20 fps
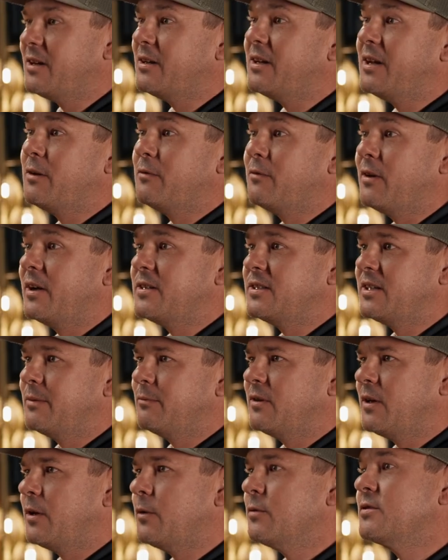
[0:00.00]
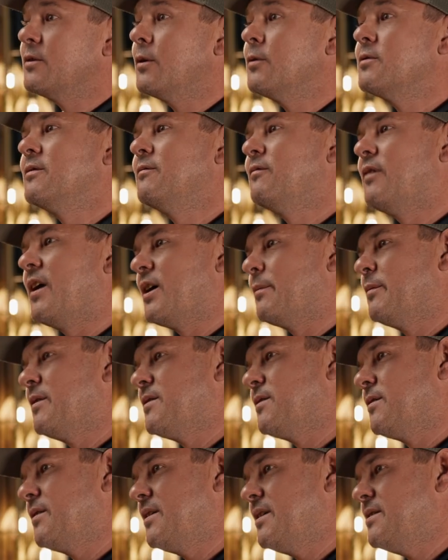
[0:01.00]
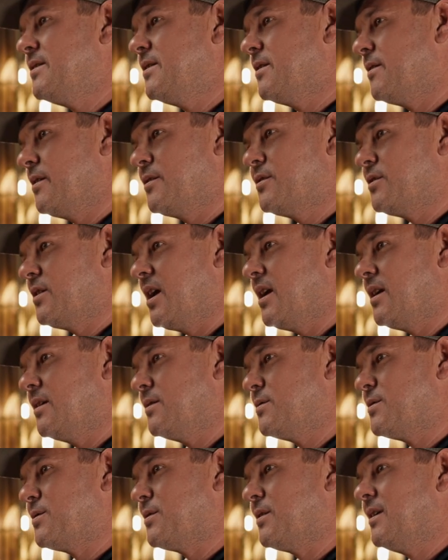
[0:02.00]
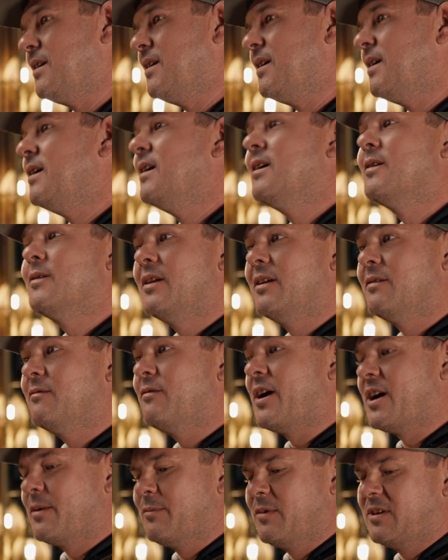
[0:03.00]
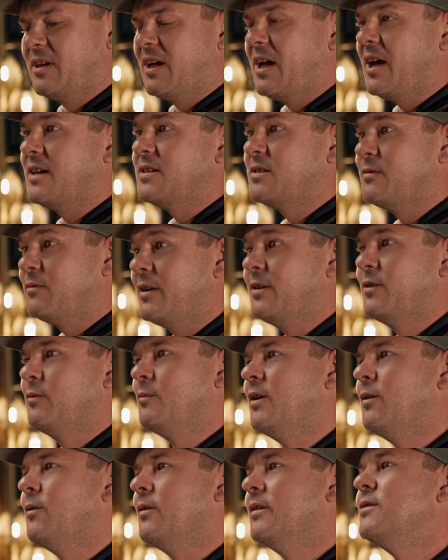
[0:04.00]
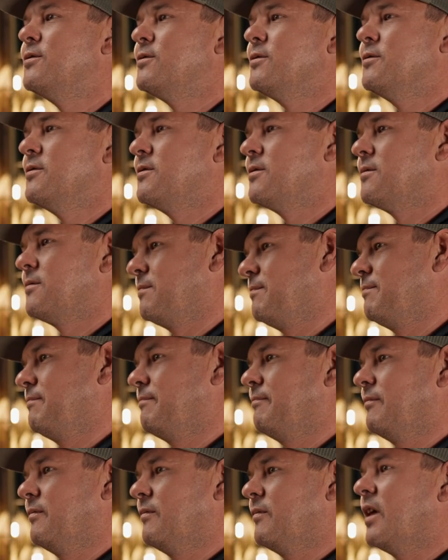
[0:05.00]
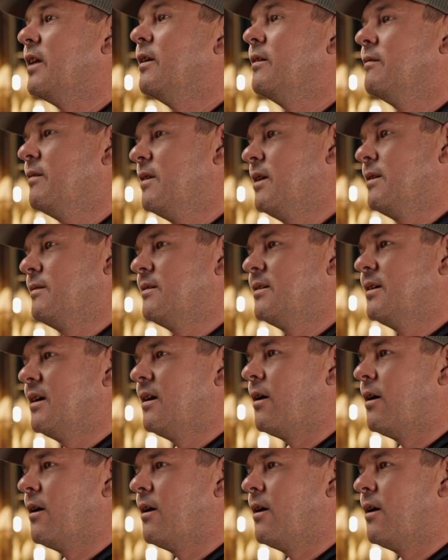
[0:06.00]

identify some of those, those environments are easier to change than environment that has fundamental issues that that uh,